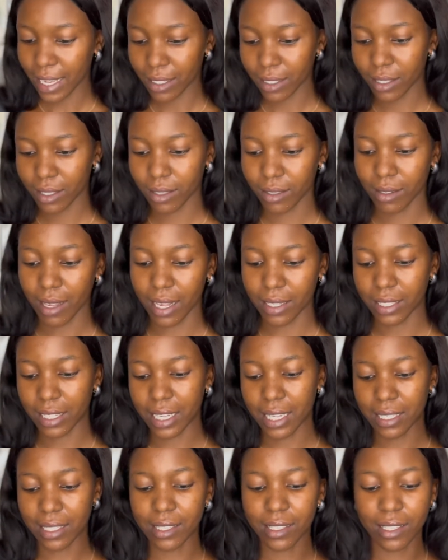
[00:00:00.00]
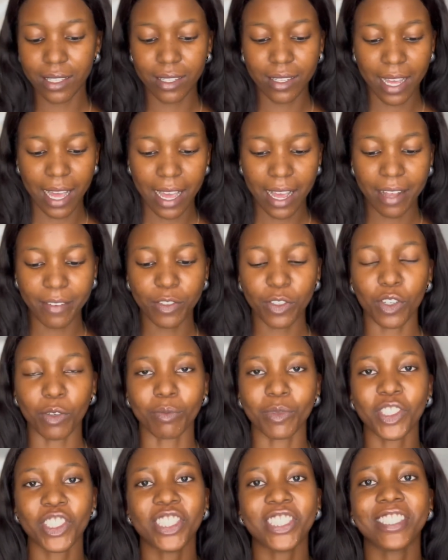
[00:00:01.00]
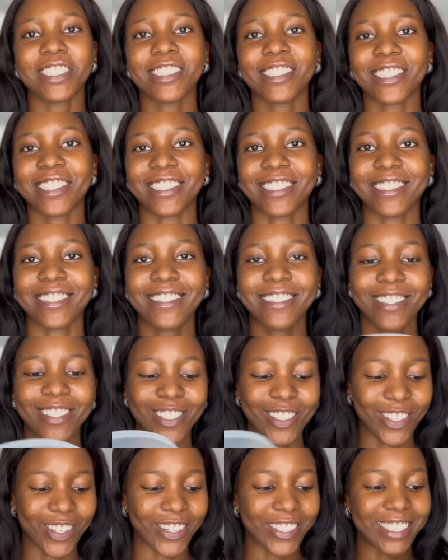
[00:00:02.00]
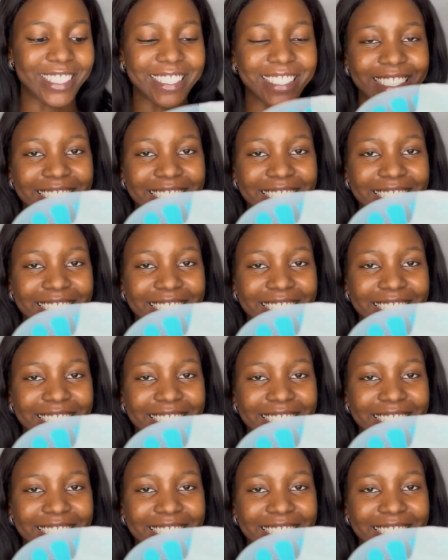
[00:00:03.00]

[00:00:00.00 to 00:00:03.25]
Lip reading: As you can see, I have some chin stored in